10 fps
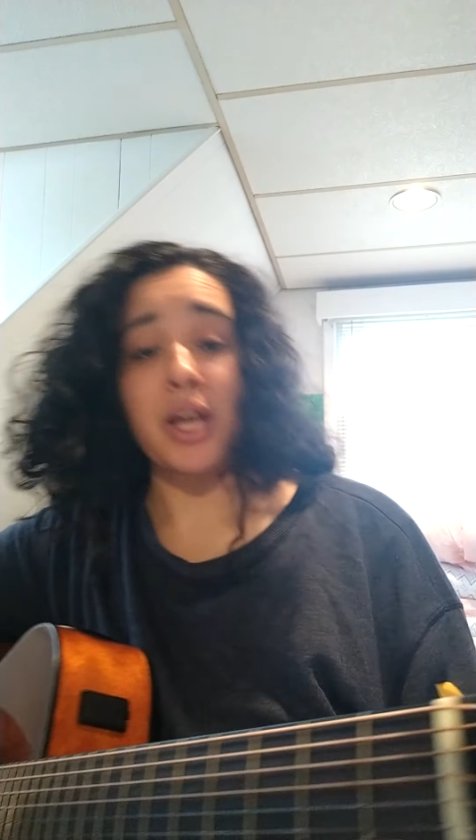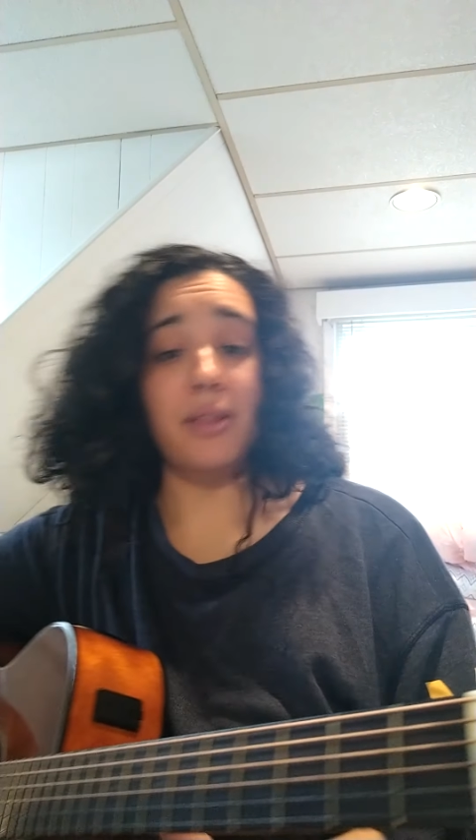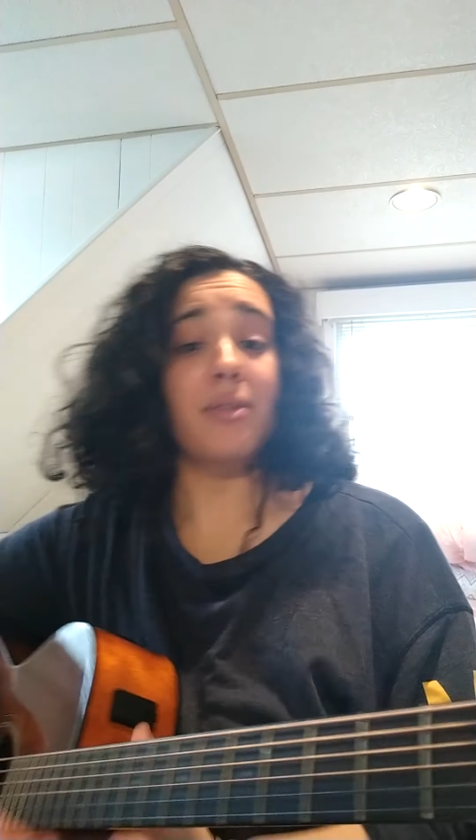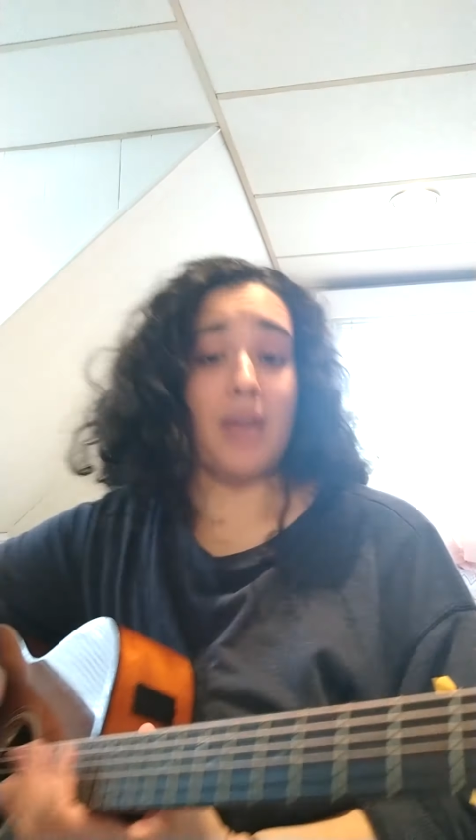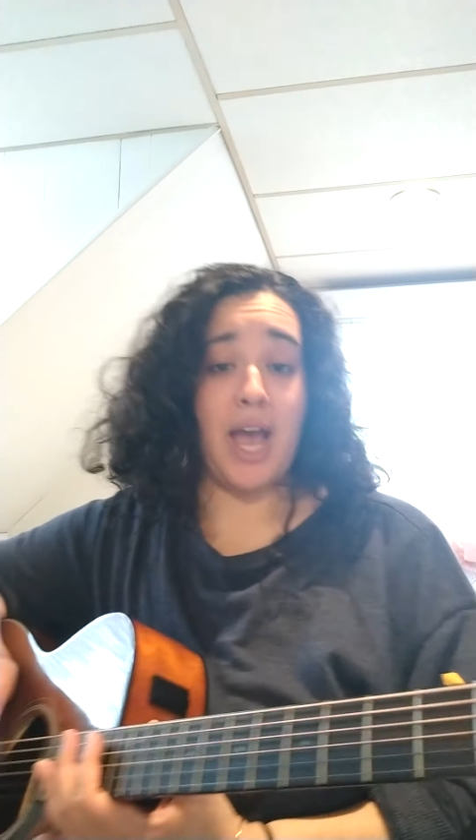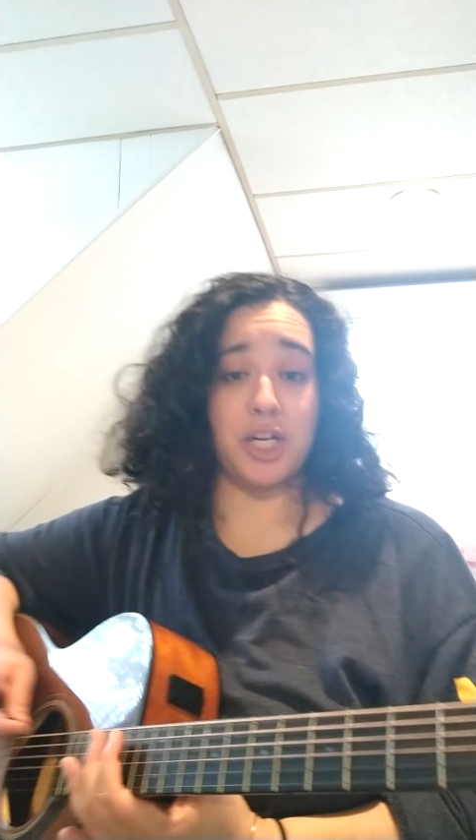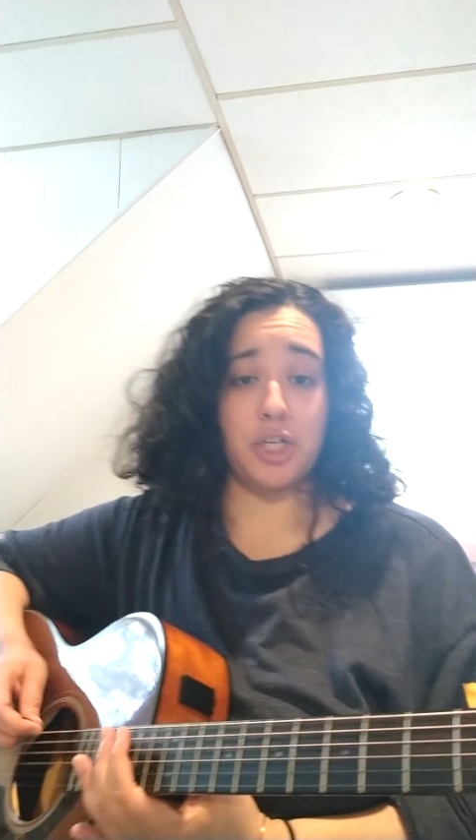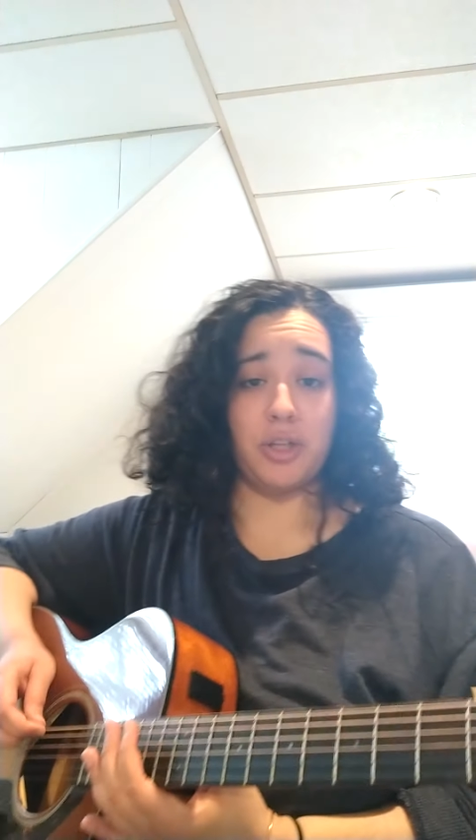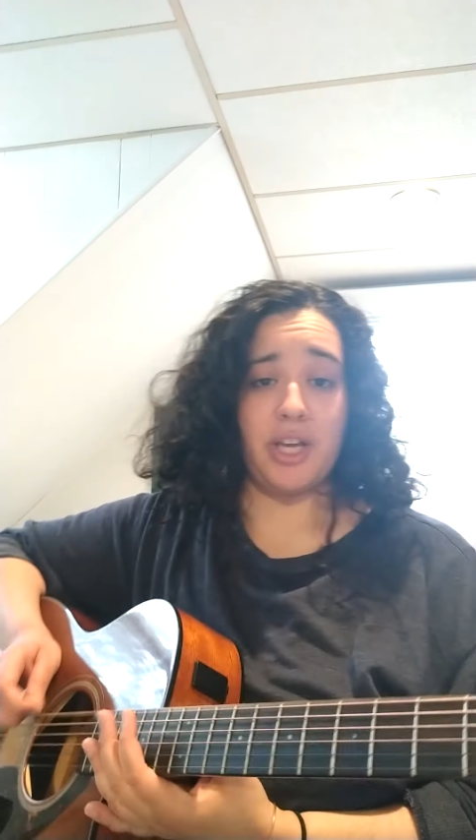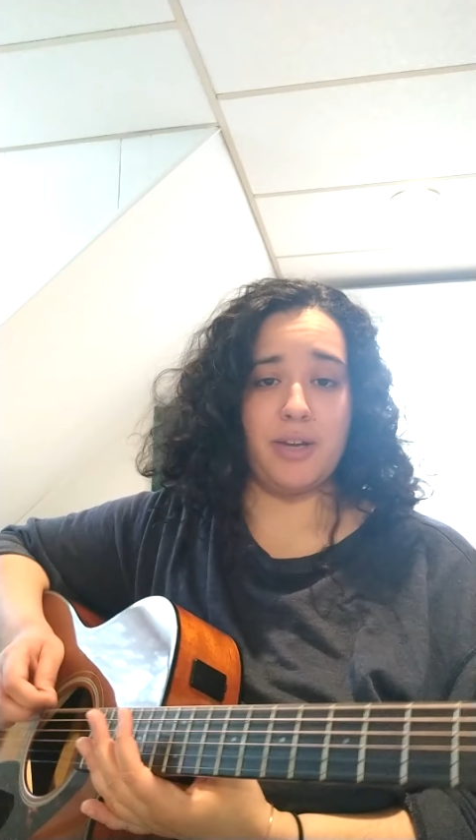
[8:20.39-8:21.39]
It's
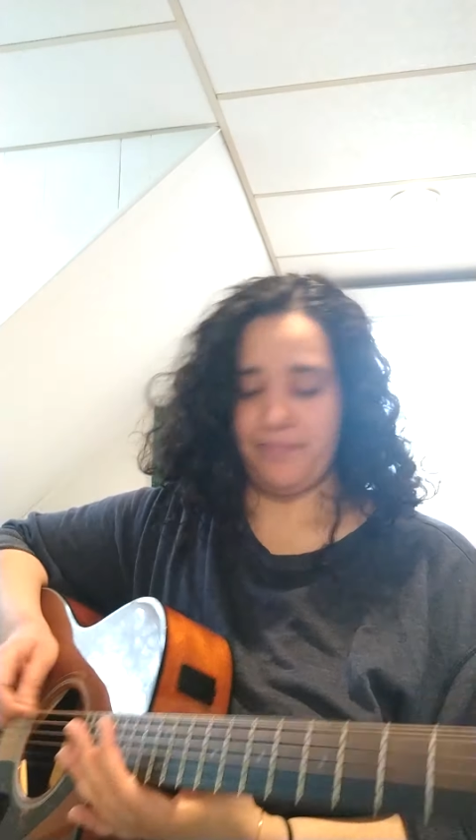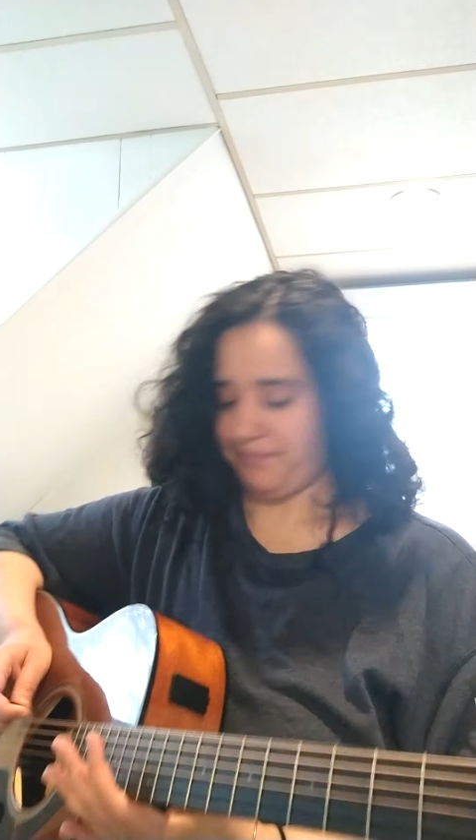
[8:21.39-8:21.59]
actually